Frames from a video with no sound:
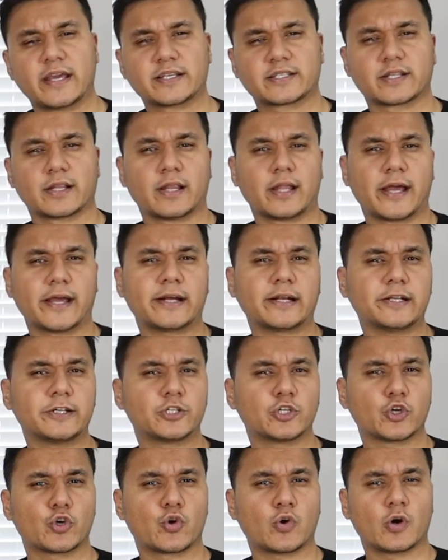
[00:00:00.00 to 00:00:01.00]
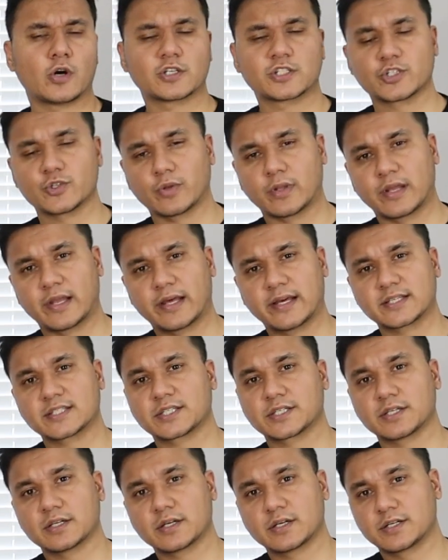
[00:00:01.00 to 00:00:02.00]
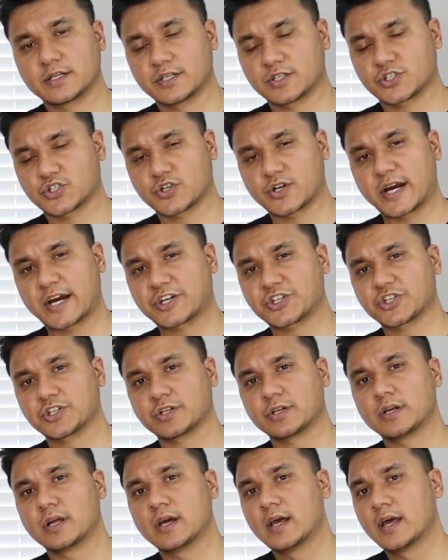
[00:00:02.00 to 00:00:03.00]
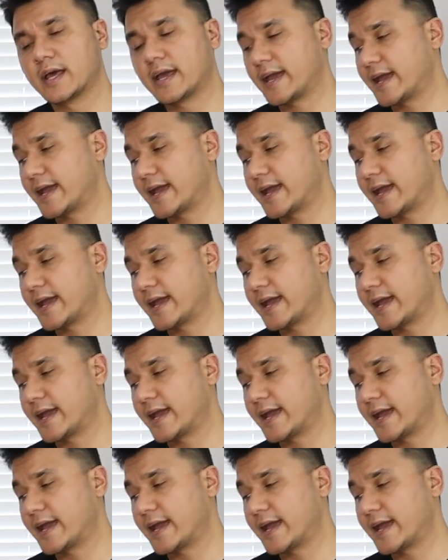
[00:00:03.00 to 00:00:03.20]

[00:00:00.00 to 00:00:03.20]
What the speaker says: is likely to cause you less distraction